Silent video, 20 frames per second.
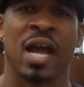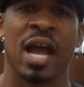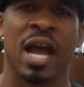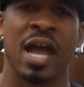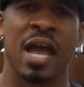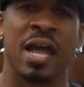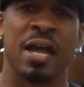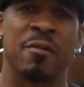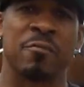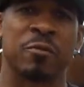
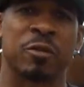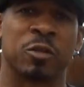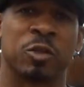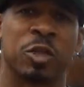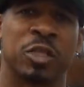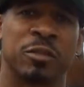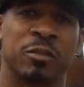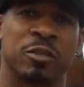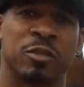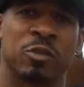and
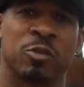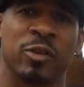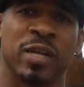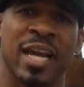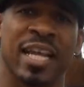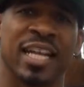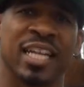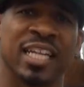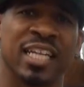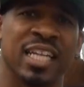
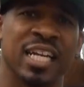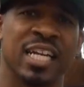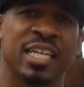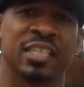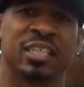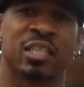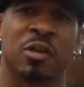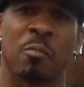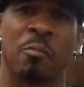create a list,